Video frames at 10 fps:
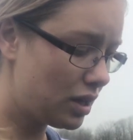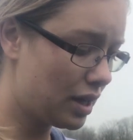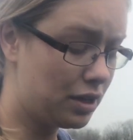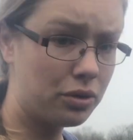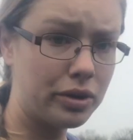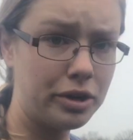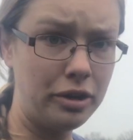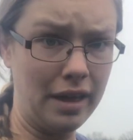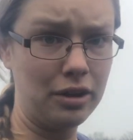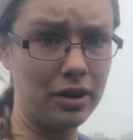And in order to
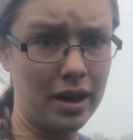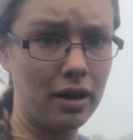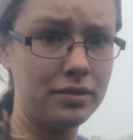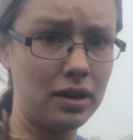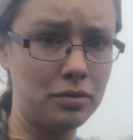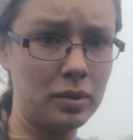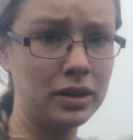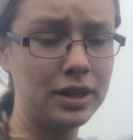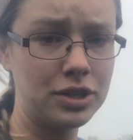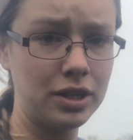do that, you're going to have them
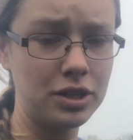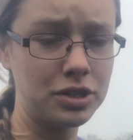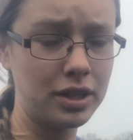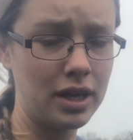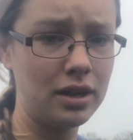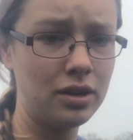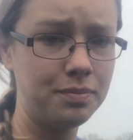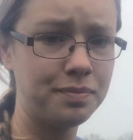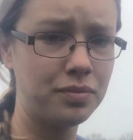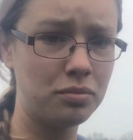on leash initially.
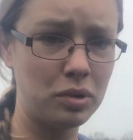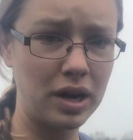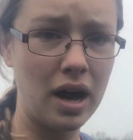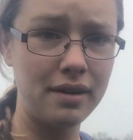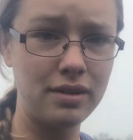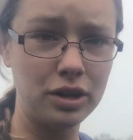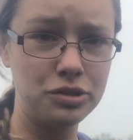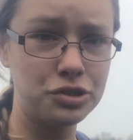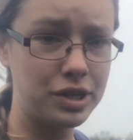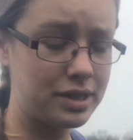Bring high-value
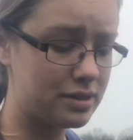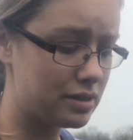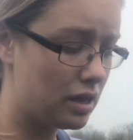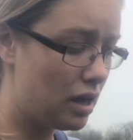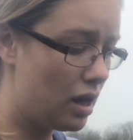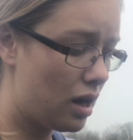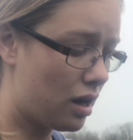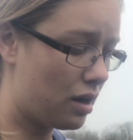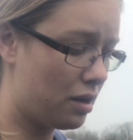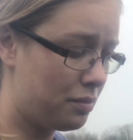treats.
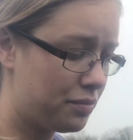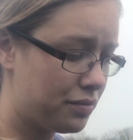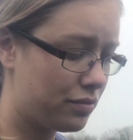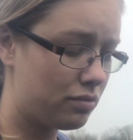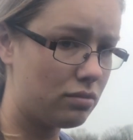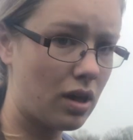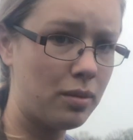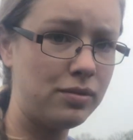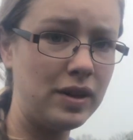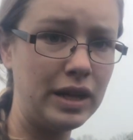
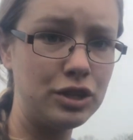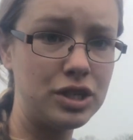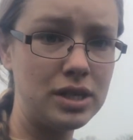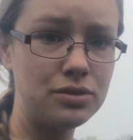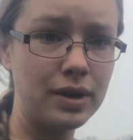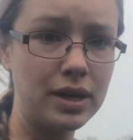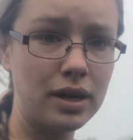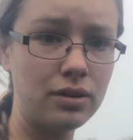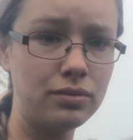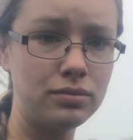I'm feeding cheese right
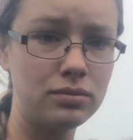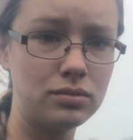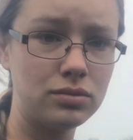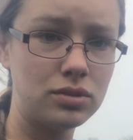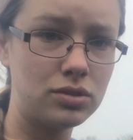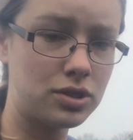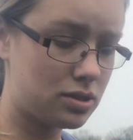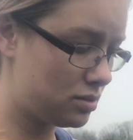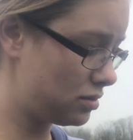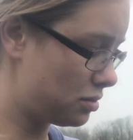now,
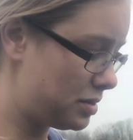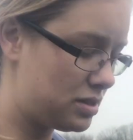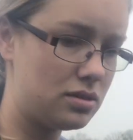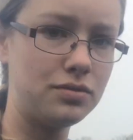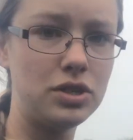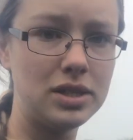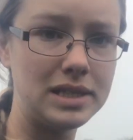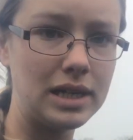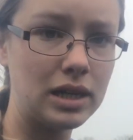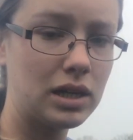just little pieces of cheese
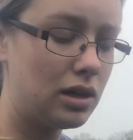stick.